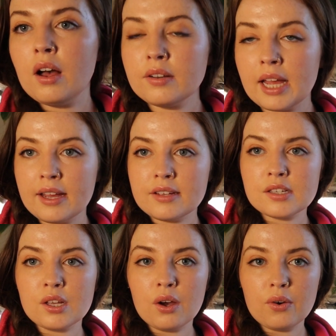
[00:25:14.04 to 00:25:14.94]
Okay,
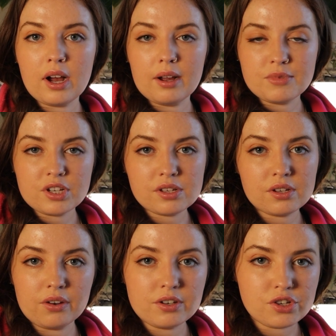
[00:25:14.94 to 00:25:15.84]
so I'm just
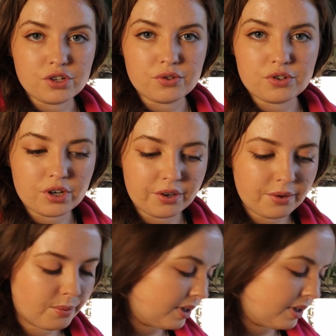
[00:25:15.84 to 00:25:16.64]
going to show you